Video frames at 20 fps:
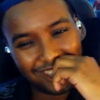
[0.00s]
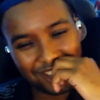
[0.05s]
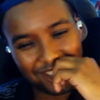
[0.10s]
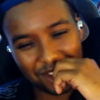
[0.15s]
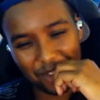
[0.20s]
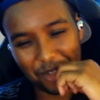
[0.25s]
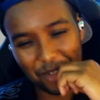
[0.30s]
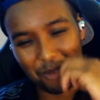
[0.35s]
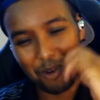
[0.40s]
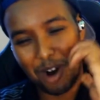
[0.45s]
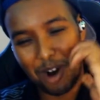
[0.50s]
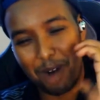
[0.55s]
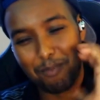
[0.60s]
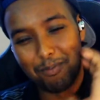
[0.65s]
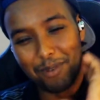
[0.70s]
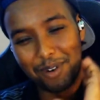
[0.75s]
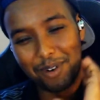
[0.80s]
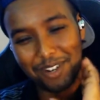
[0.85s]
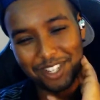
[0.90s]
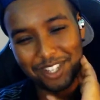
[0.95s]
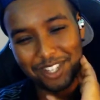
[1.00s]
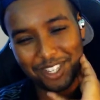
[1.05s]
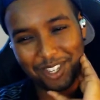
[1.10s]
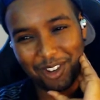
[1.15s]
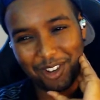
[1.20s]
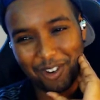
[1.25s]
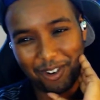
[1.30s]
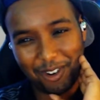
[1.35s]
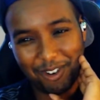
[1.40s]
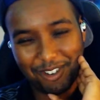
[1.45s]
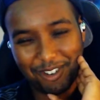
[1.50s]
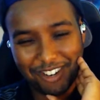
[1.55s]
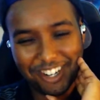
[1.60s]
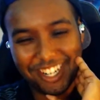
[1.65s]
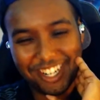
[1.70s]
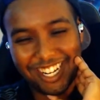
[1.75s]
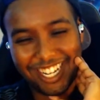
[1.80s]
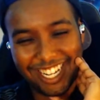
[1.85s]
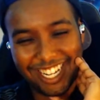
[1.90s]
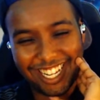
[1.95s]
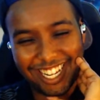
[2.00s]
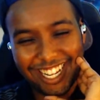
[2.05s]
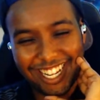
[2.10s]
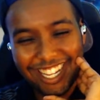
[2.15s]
Thwomp Boy, so cool.